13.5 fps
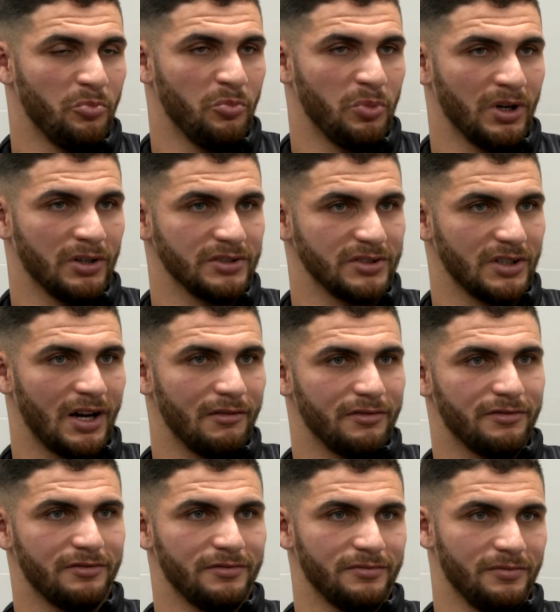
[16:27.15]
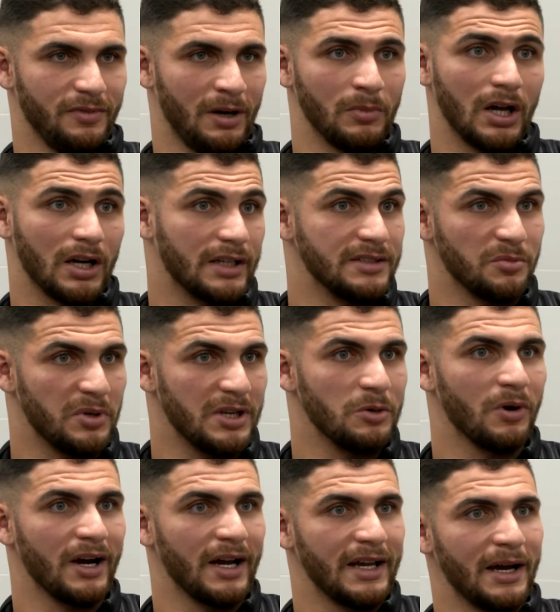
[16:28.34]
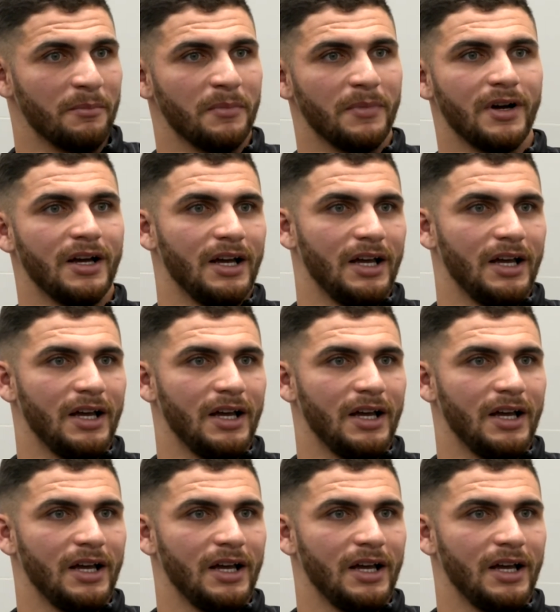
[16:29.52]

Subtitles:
Because I'm lucky to be where I am